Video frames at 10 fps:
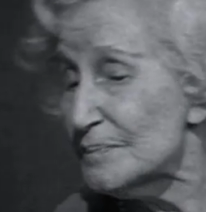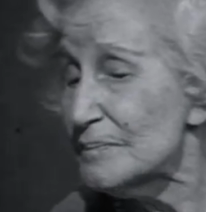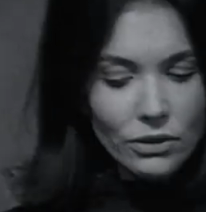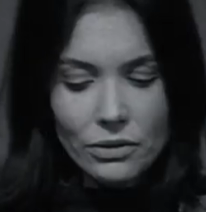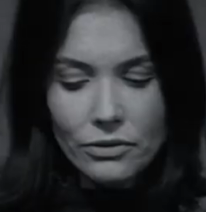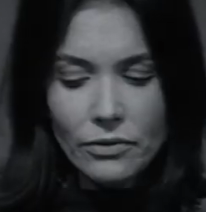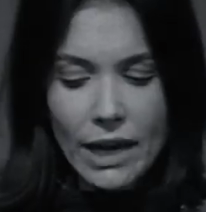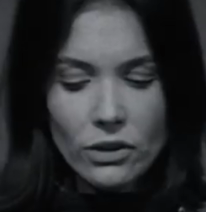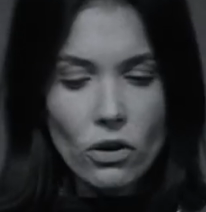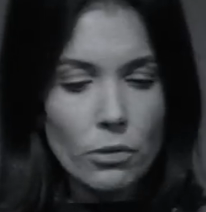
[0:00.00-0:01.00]
Had you, in
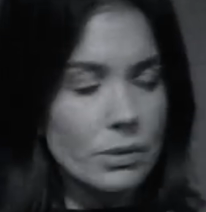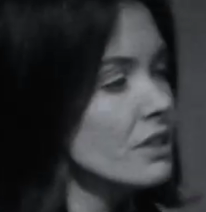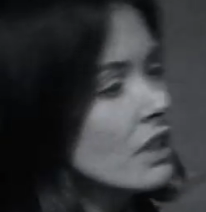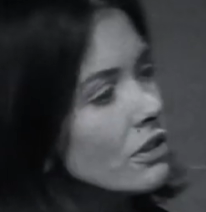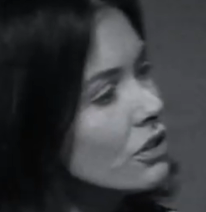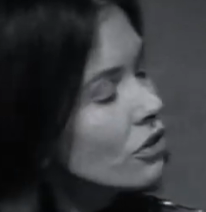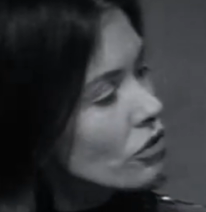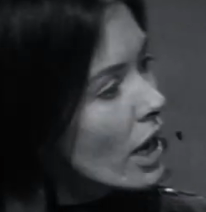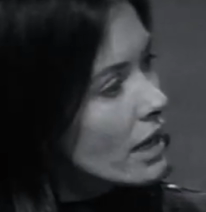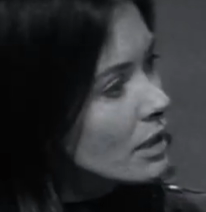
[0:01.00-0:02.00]
fact, not been so
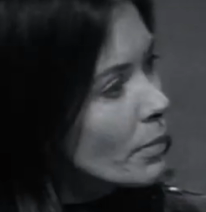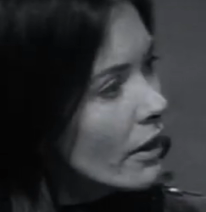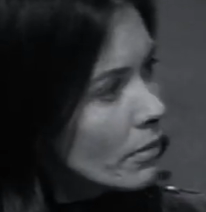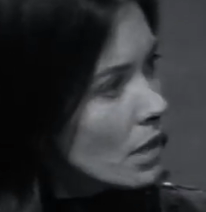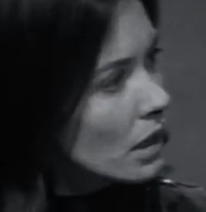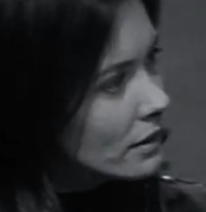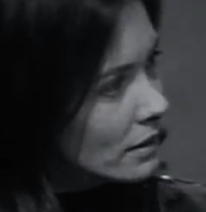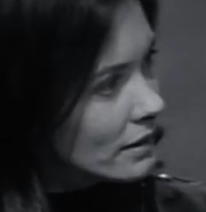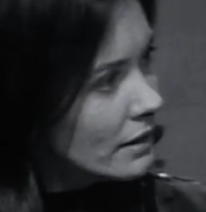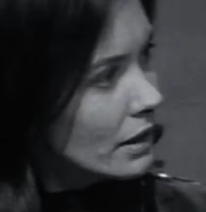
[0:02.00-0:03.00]
distressed by the
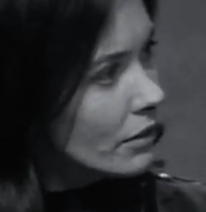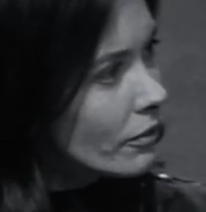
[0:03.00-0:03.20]
militancy and,